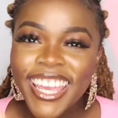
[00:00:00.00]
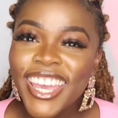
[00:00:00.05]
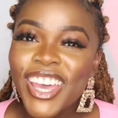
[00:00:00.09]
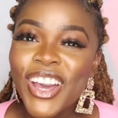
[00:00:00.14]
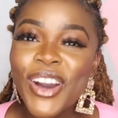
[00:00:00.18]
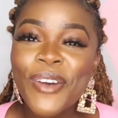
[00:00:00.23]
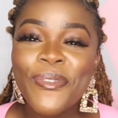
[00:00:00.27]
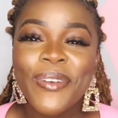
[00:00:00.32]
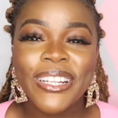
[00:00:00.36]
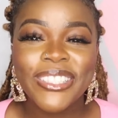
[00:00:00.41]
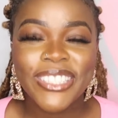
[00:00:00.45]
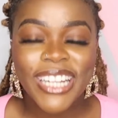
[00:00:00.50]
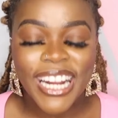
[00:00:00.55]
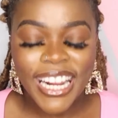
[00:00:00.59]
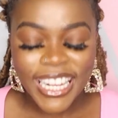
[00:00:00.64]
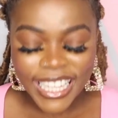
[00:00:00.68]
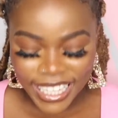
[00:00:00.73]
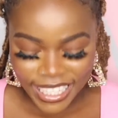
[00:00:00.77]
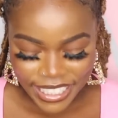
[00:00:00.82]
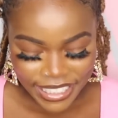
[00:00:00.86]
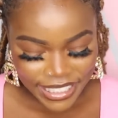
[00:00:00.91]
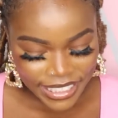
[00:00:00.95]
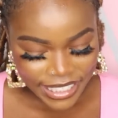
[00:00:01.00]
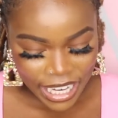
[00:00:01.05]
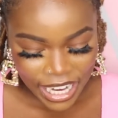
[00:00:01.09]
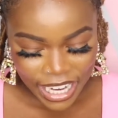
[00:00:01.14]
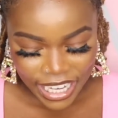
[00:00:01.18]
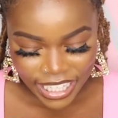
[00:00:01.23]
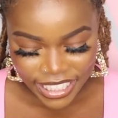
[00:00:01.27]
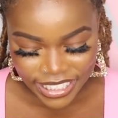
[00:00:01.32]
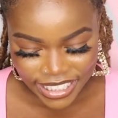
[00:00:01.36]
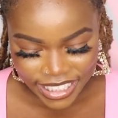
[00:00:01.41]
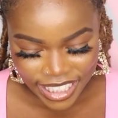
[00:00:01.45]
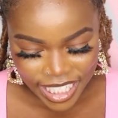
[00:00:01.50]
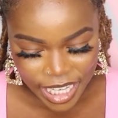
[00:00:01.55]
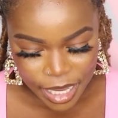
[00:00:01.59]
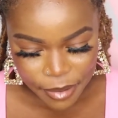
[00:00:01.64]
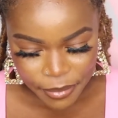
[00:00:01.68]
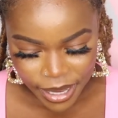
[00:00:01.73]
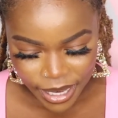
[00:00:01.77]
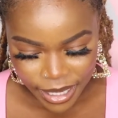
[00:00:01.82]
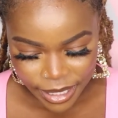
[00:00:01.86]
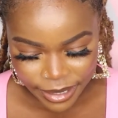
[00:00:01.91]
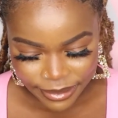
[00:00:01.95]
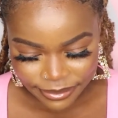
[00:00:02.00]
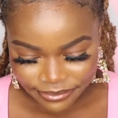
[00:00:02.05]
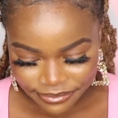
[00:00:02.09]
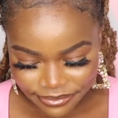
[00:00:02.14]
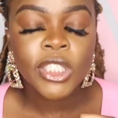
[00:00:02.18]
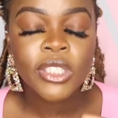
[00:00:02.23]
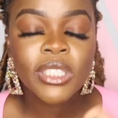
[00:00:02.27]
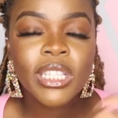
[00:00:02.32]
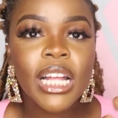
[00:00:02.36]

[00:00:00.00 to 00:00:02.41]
it'll be dragging. Sorry, TMI.